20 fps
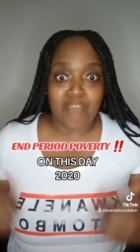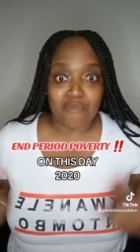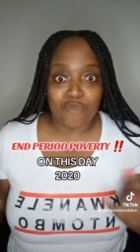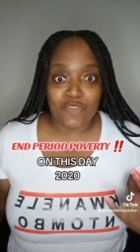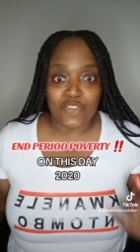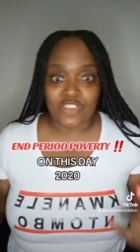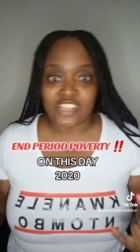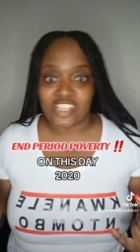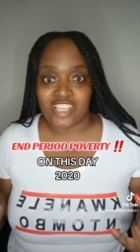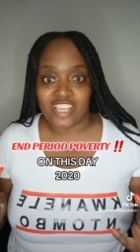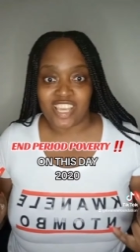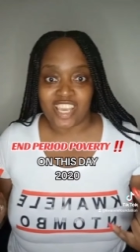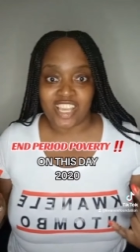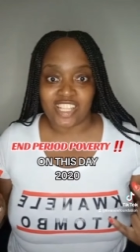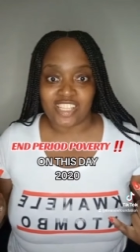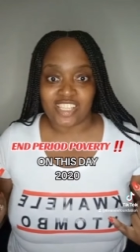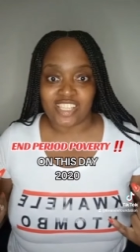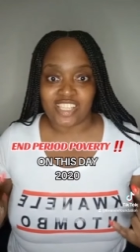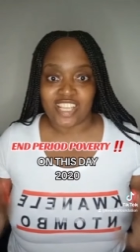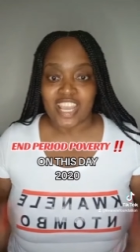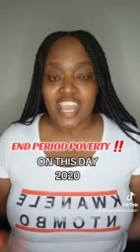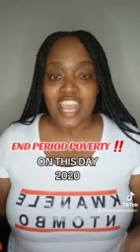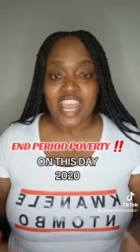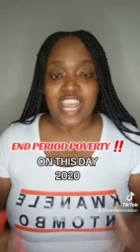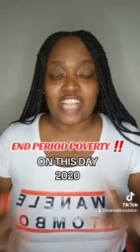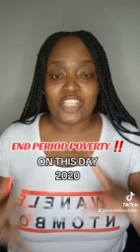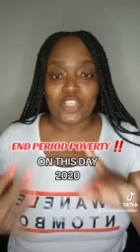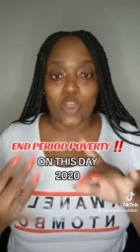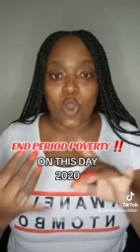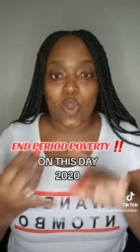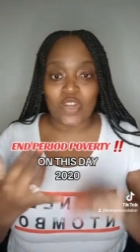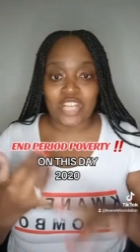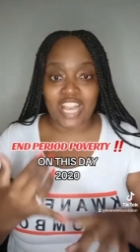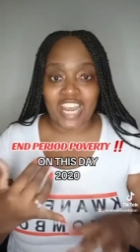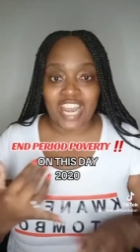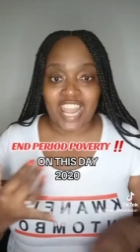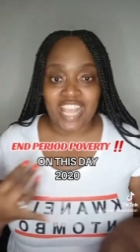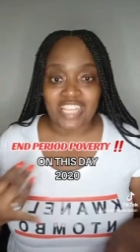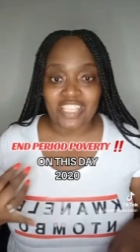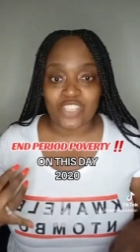I'm using it. It's
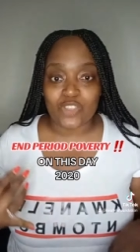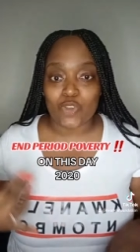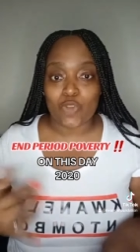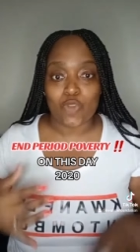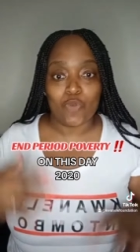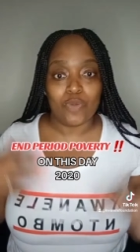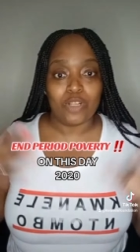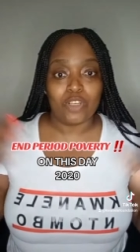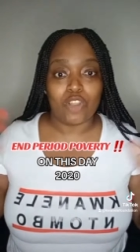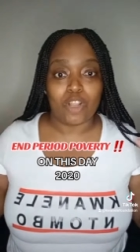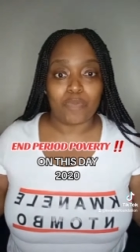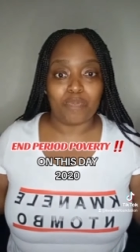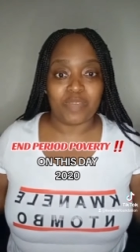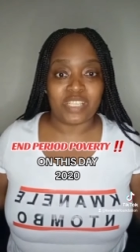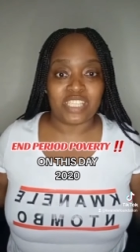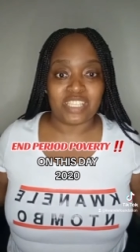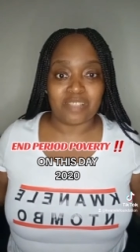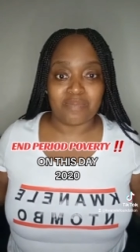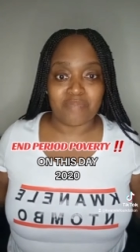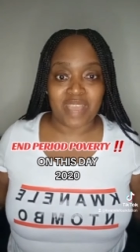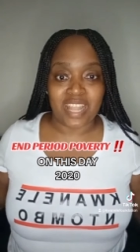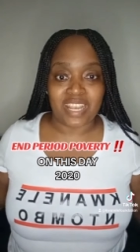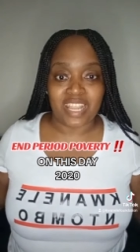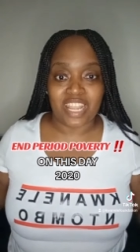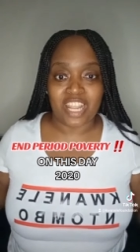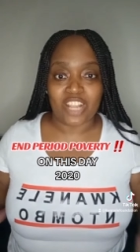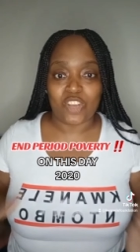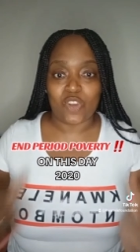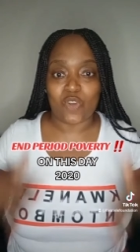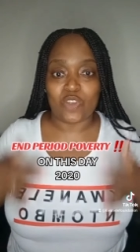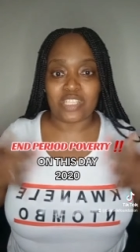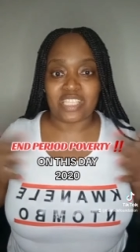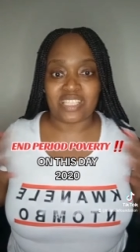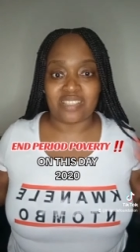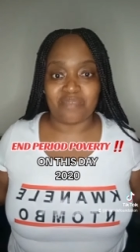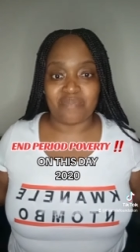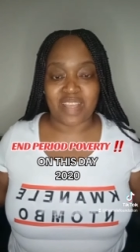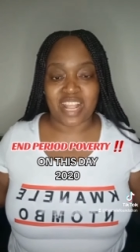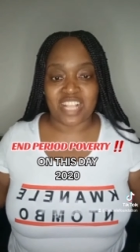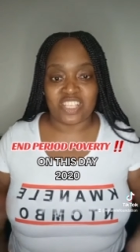odorless, so you will not be smelling, no
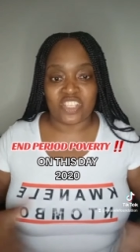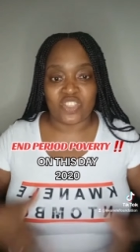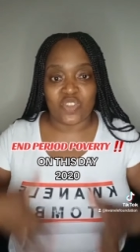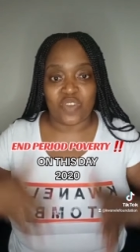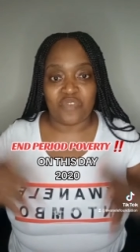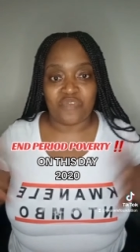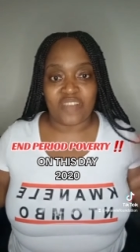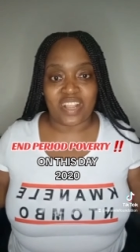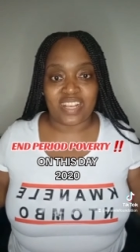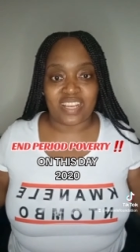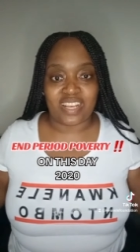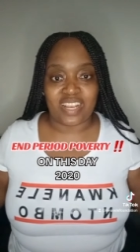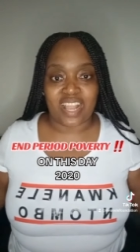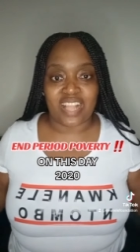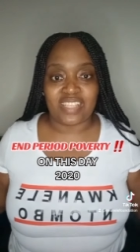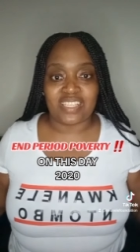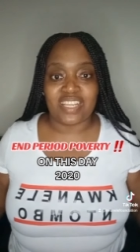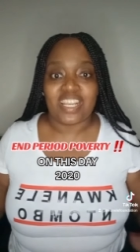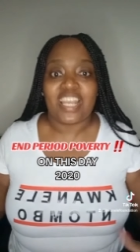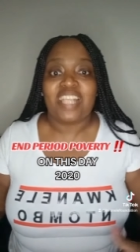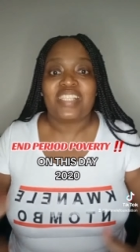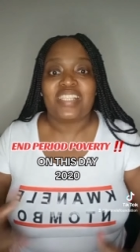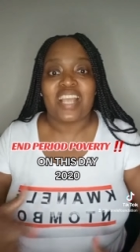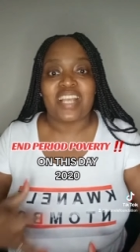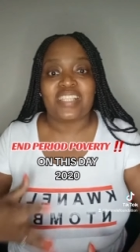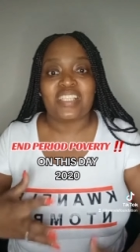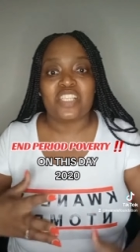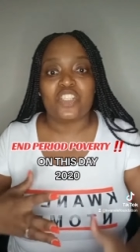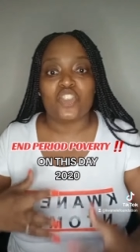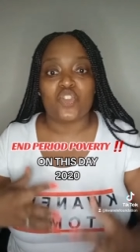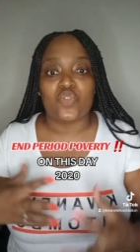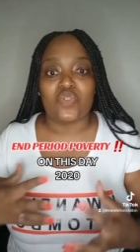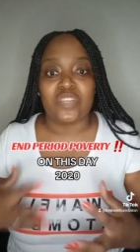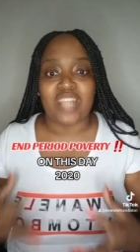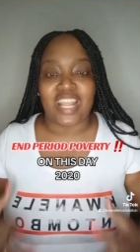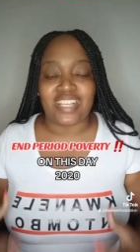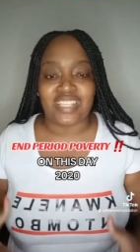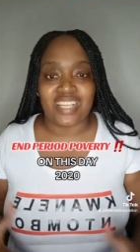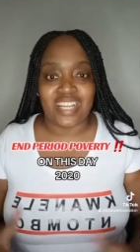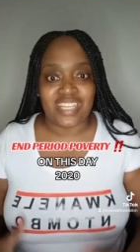smells, no funny, nothing. It doesn't
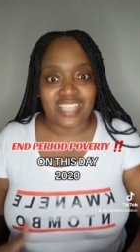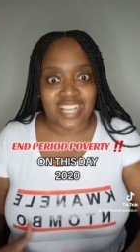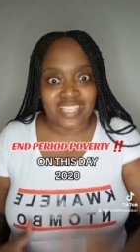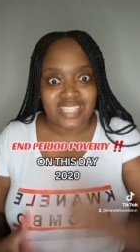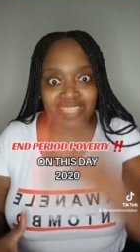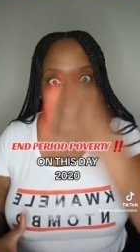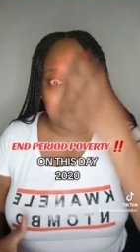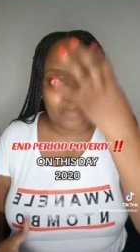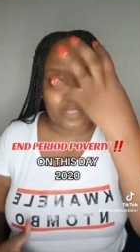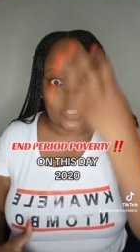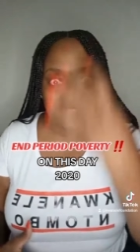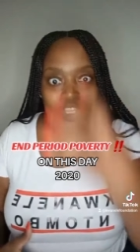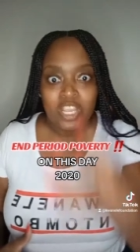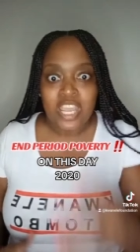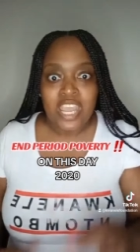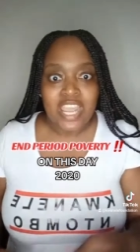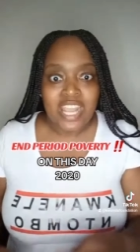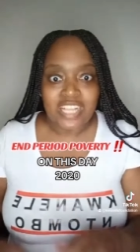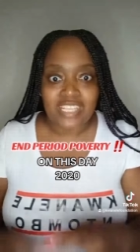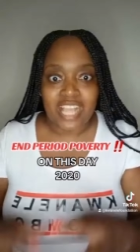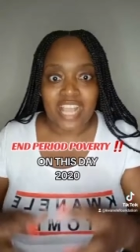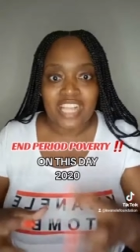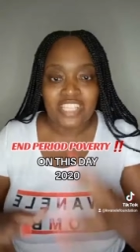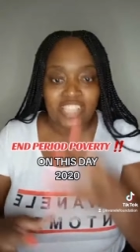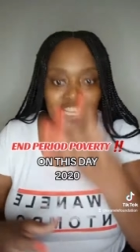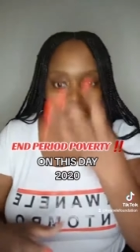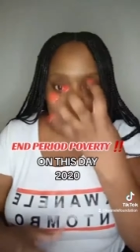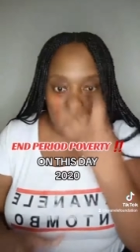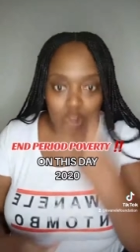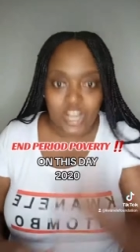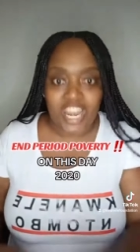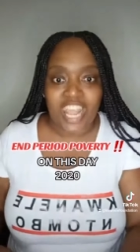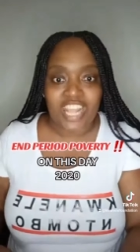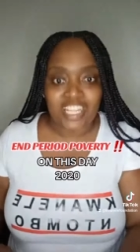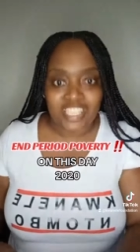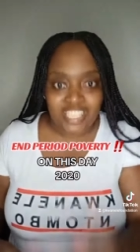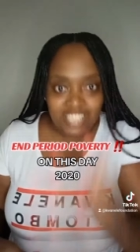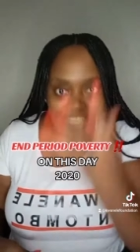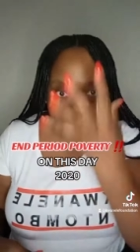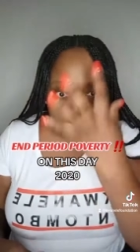do nothing. It doesn't, abs- it, it just
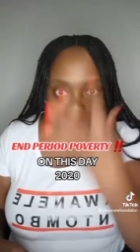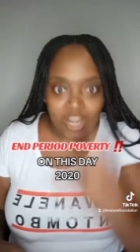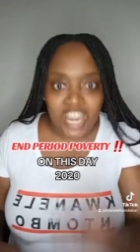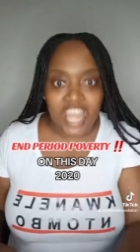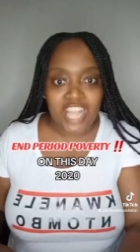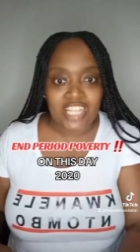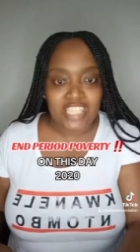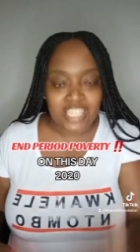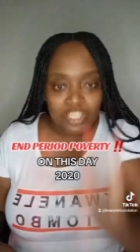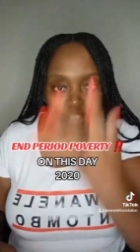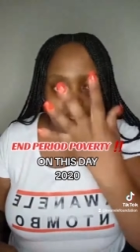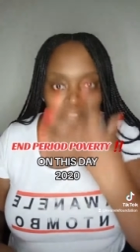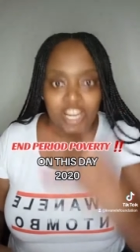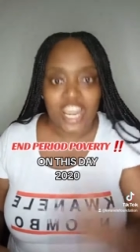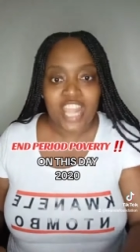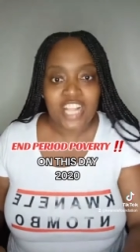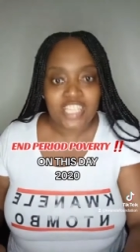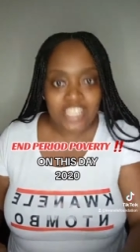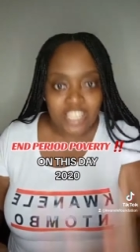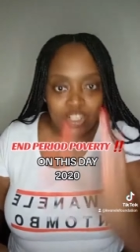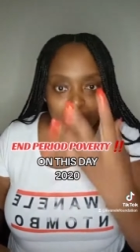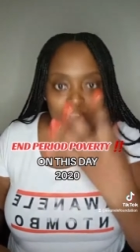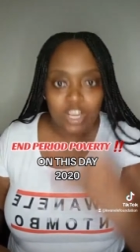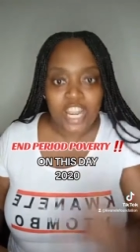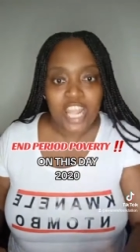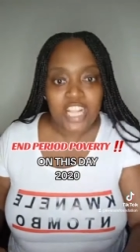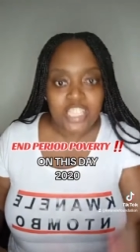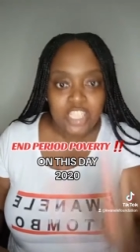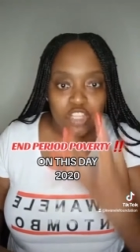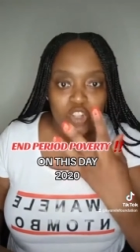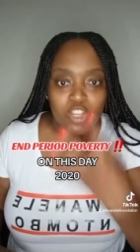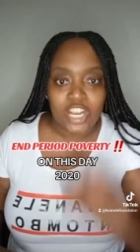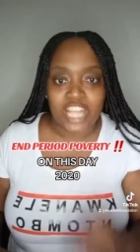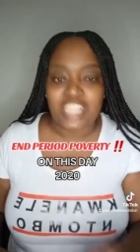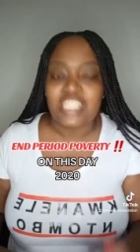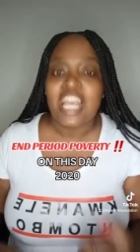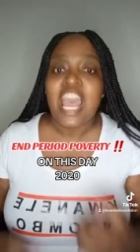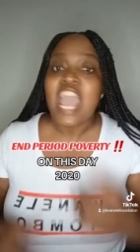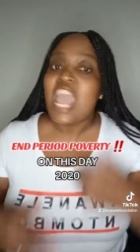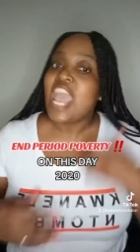collects, it collects, it collects, it collects, it
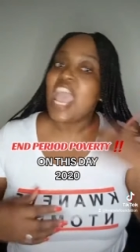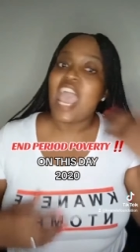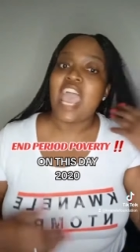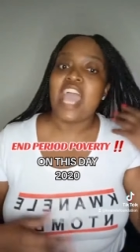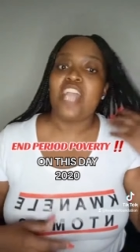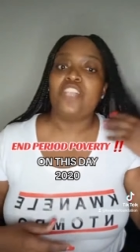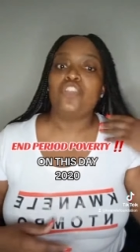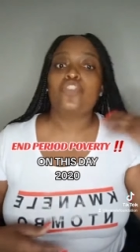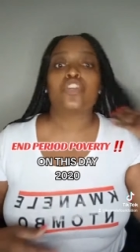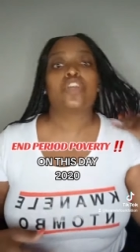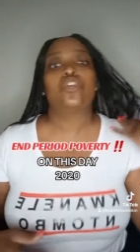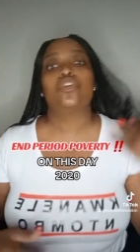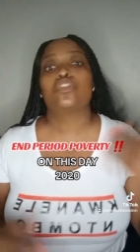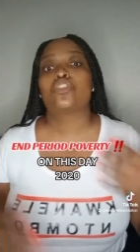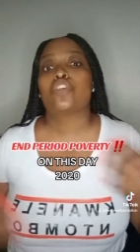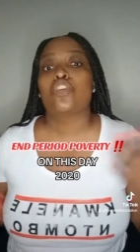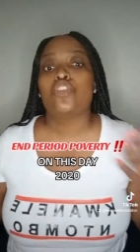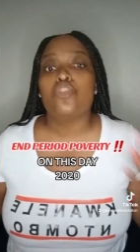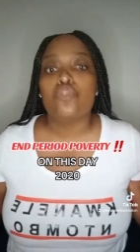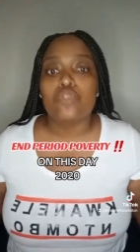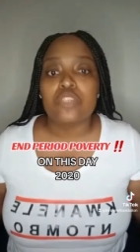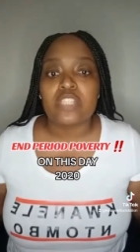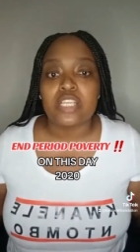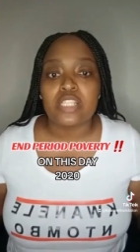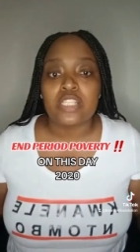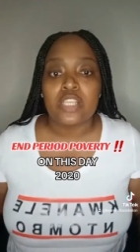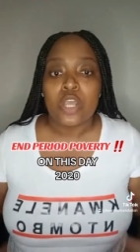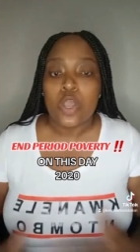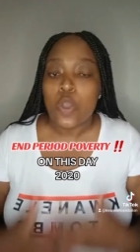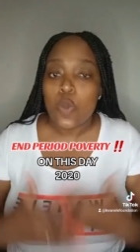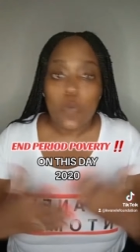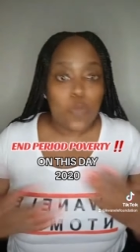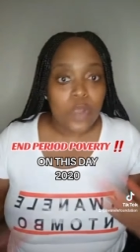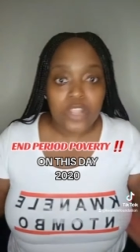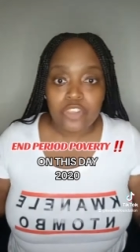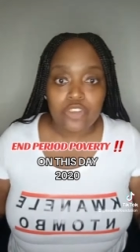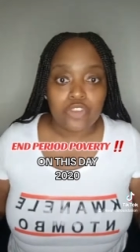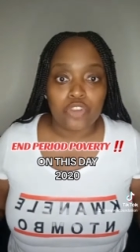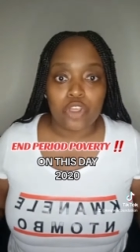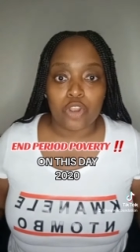collects. And you can also use it
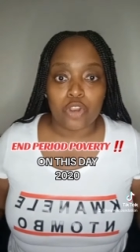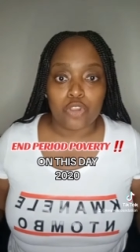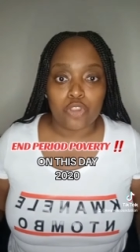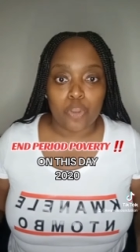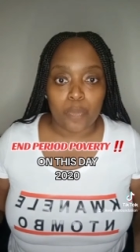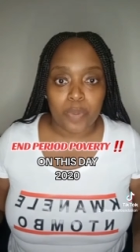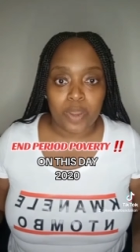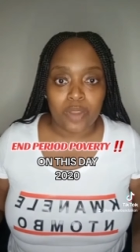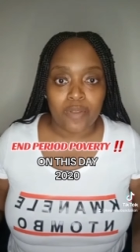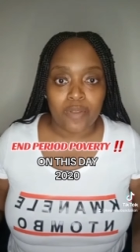when you're not on your